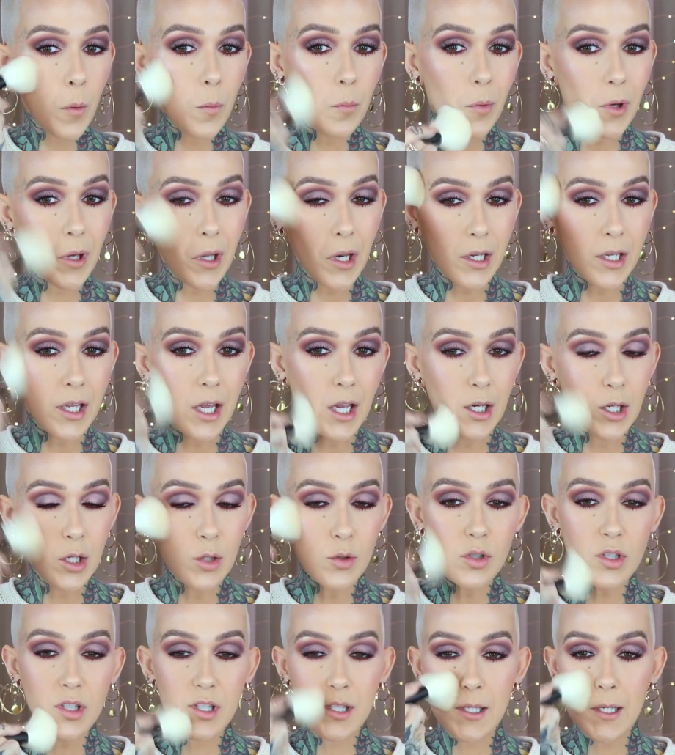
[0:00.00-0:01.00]
But again, you
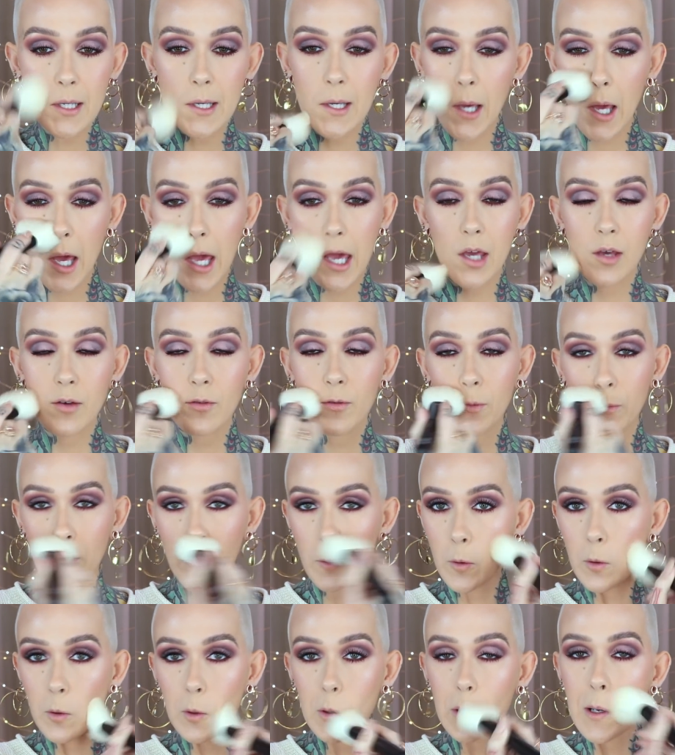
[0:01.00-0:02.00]
will see a
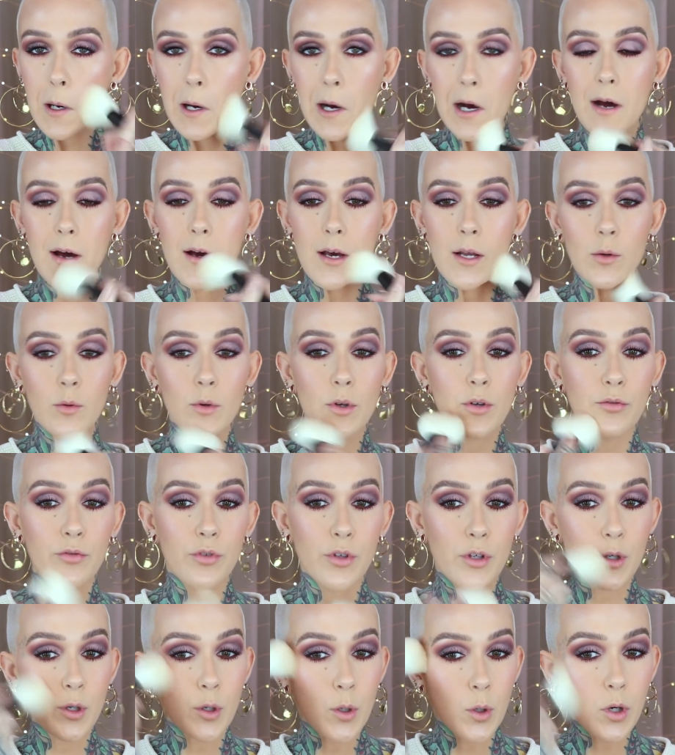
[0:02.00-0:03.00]
full-on
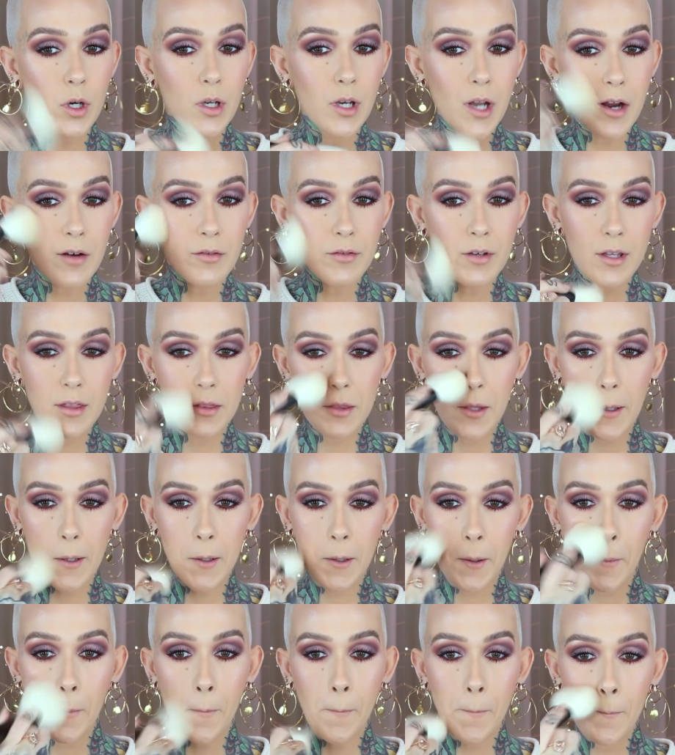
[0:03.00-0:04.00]
review and
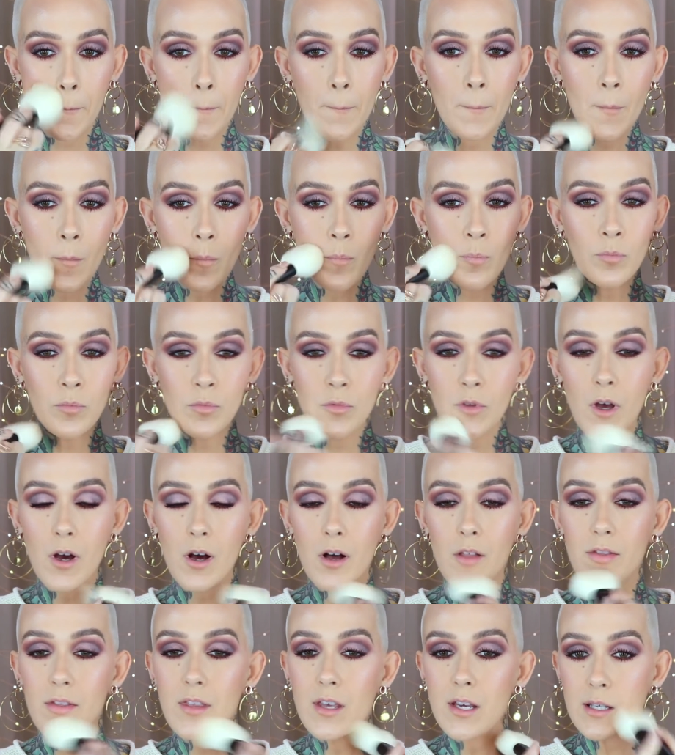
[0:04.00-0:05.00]
everything
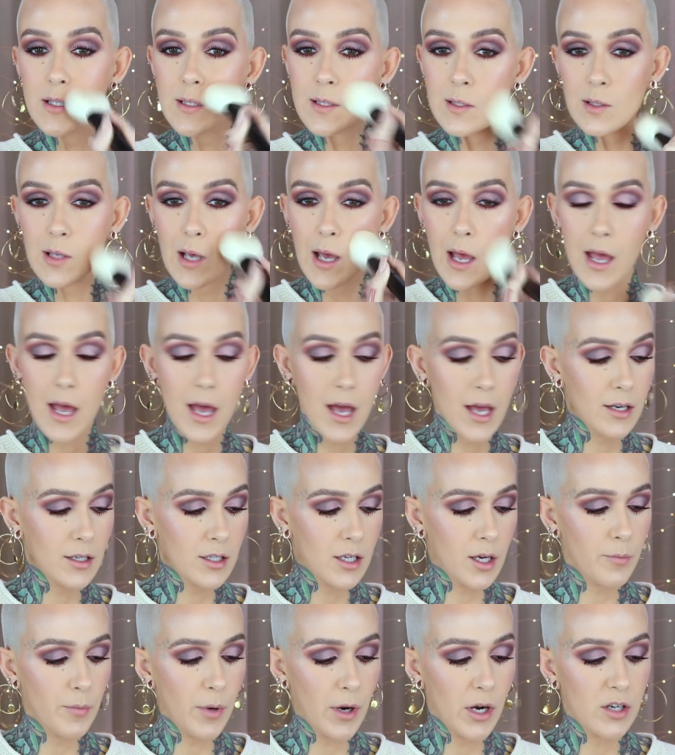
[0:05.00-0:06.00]
on this and
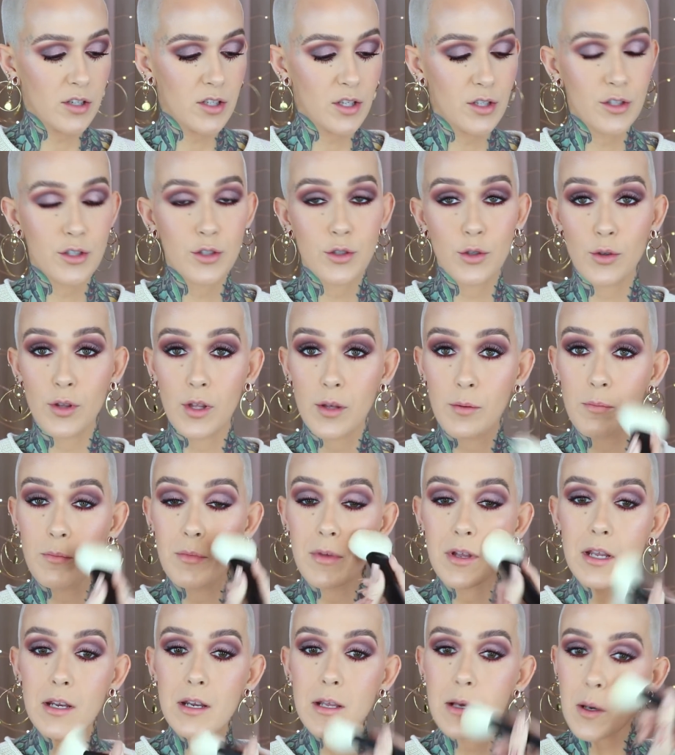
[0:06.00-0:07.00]
comparisons to the
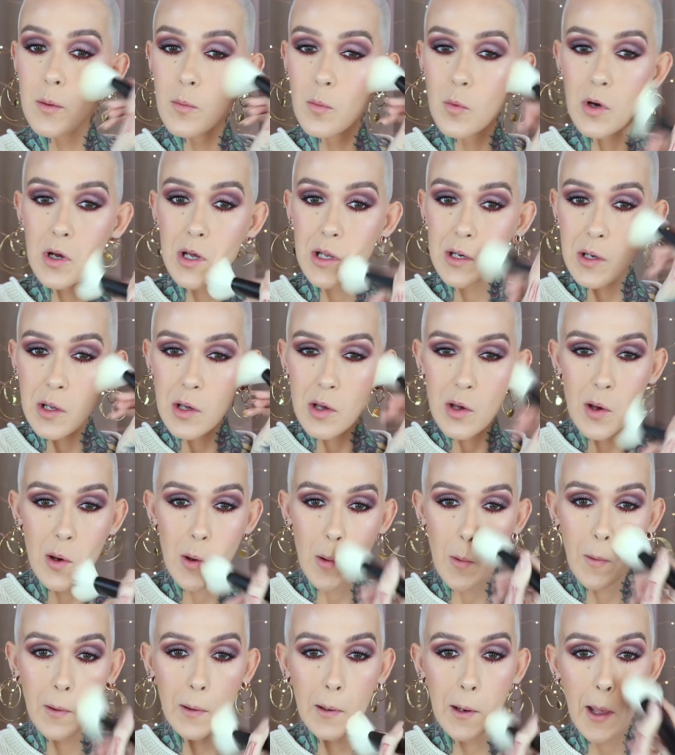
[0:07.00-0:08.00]
medium one
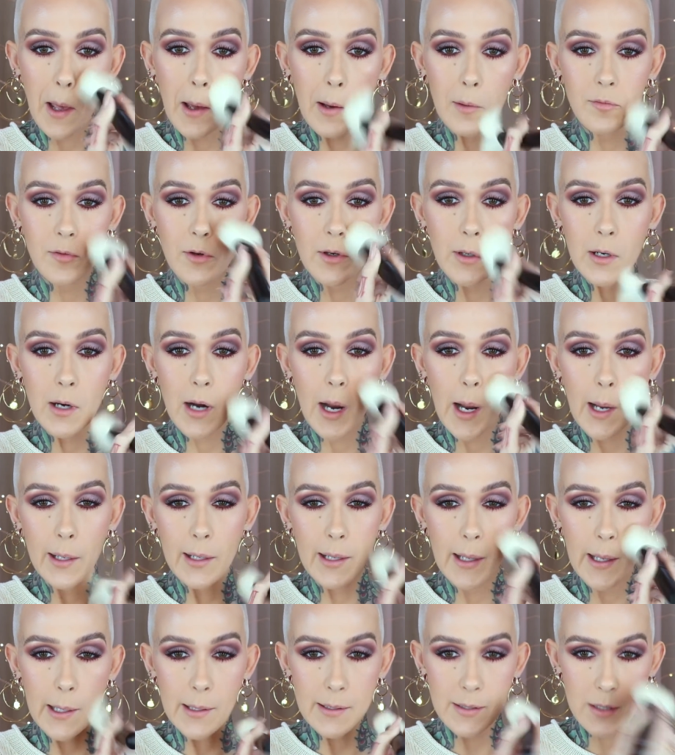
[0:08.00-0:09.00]
whenever I
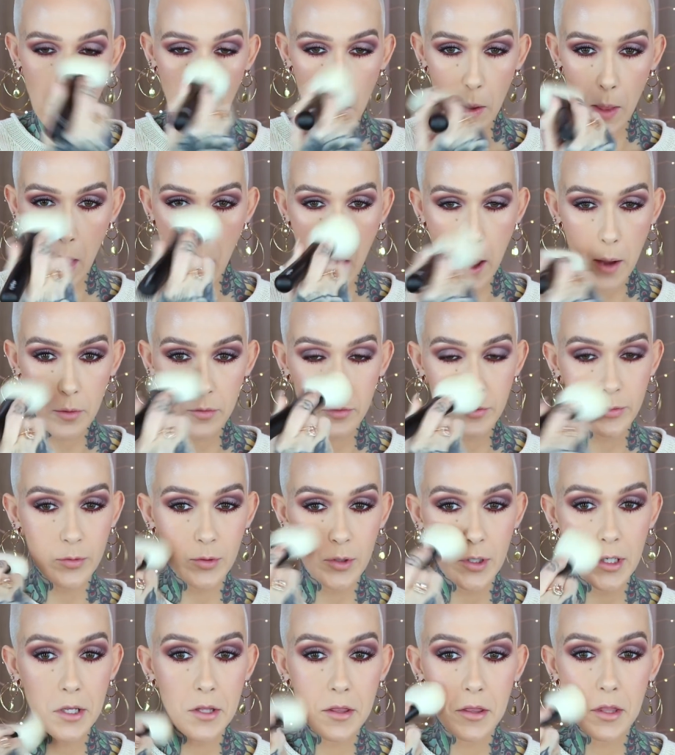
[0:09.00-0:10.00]
get
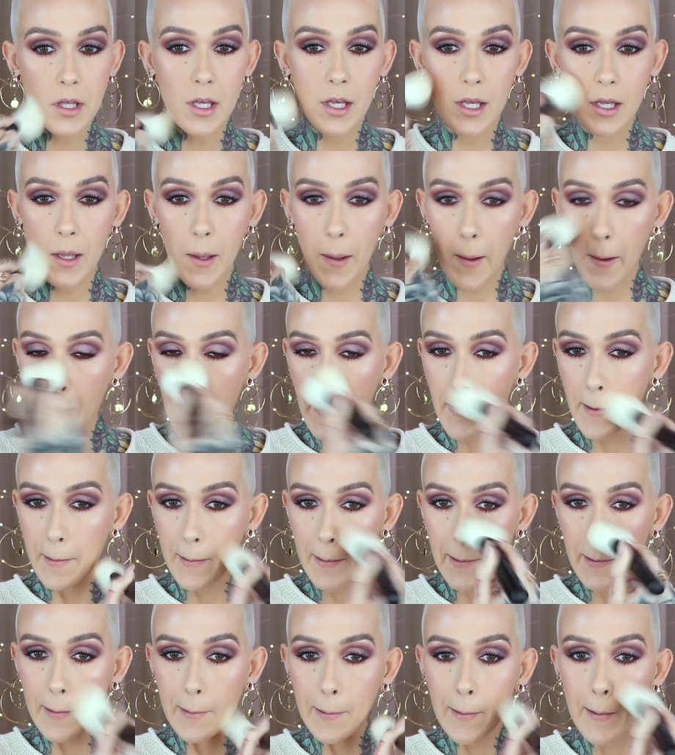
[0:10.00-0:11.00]
everything
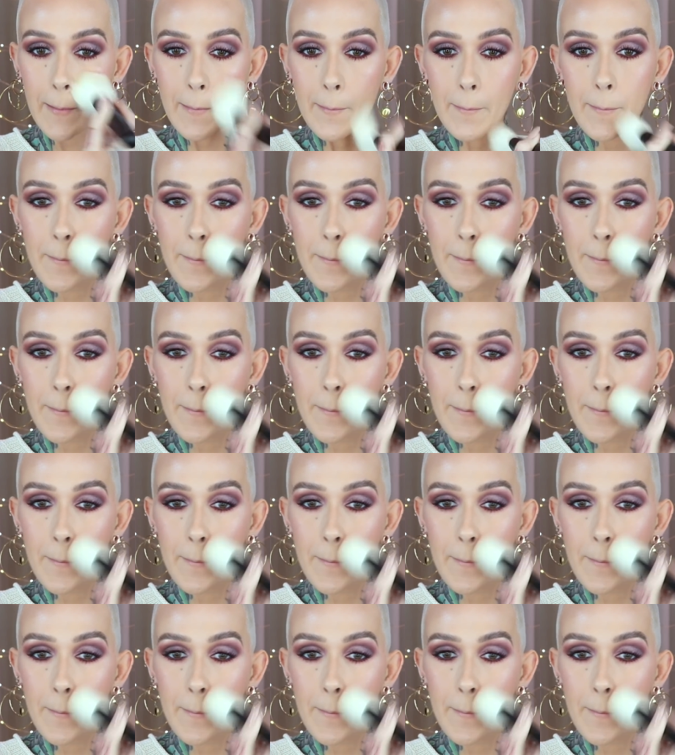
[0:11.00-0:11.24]
in.